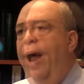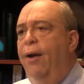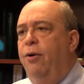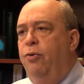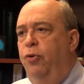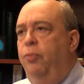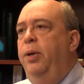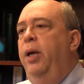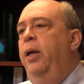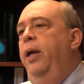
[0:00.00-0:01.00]
Our group
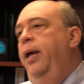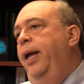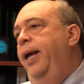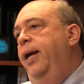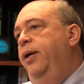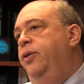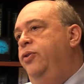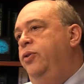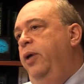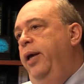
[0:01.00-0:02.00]

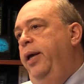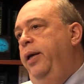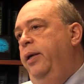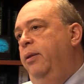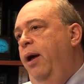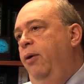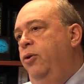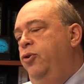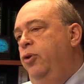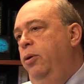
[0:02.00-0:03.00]
has a
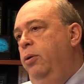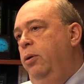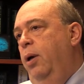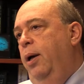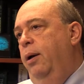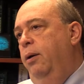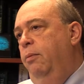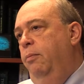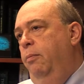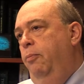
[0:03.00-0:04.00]
large uh,
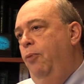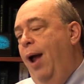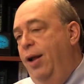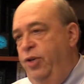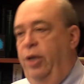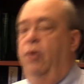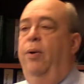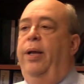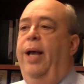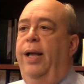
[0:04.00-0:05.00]
project
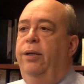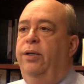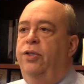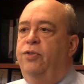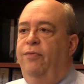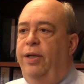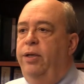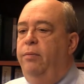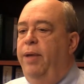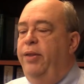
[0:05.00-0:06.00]
going on that's
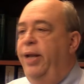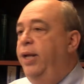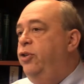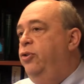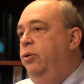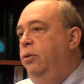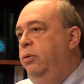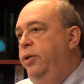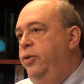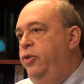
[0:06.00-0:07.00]
funded by the
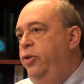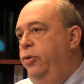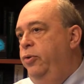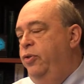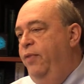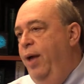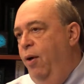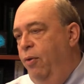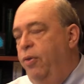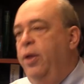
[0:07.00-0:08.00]
National Institutes of
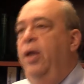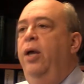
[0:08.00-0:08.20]
Health